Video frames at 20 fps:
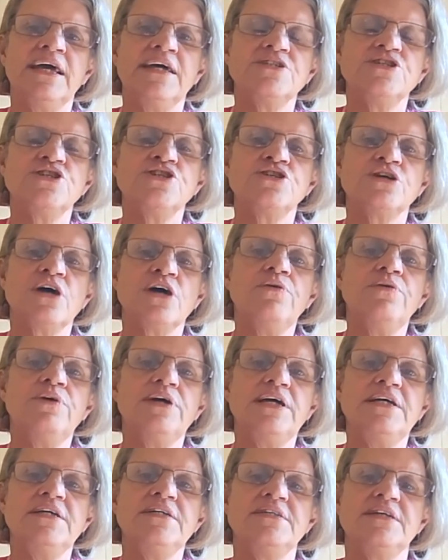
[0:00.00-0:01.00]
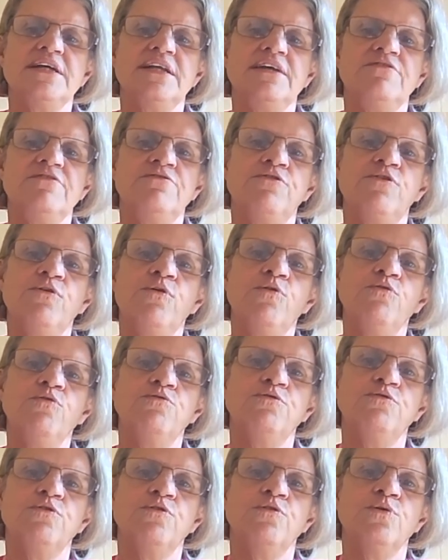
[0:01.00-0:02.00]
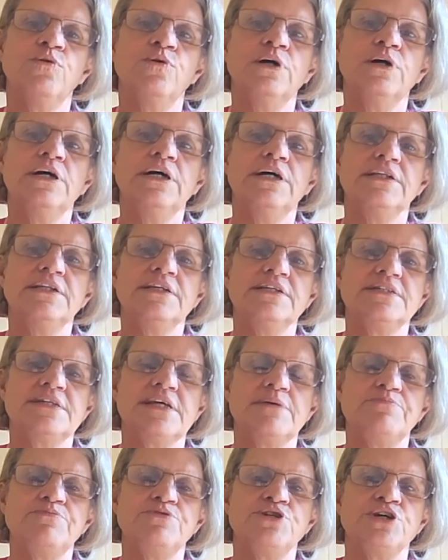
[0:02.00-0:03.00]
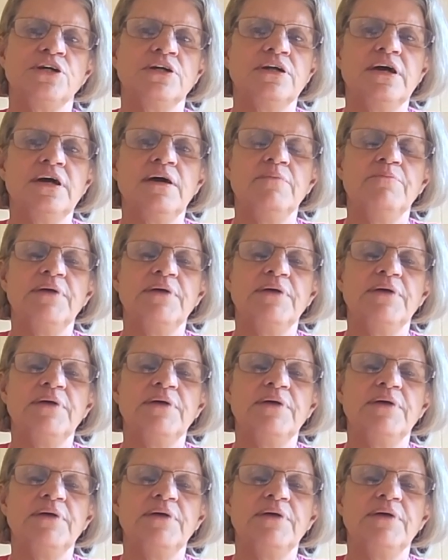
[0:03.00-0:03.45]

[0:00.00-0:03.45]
can so easily fall for deception.